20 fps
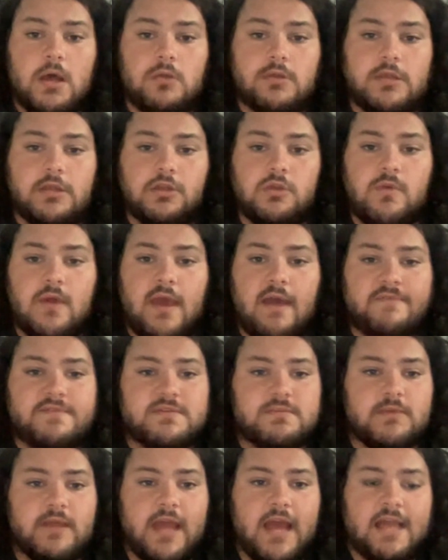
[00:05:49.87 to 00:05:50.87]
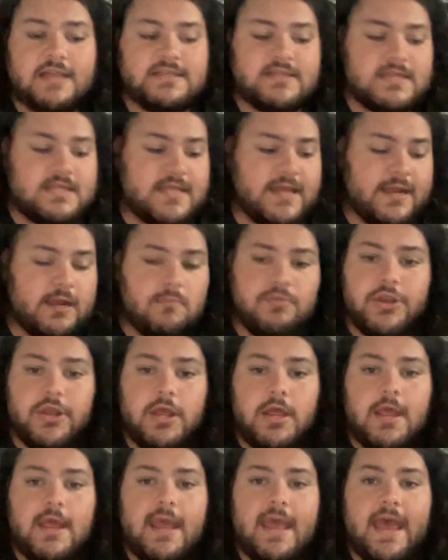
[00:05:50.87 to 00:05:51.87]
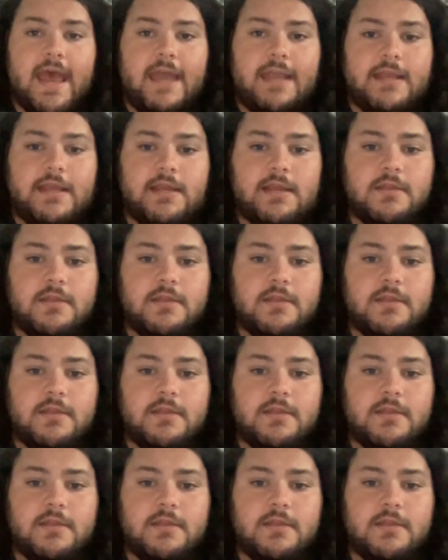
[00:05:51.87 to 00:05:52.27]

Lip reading: Now you have some guys in there, but adding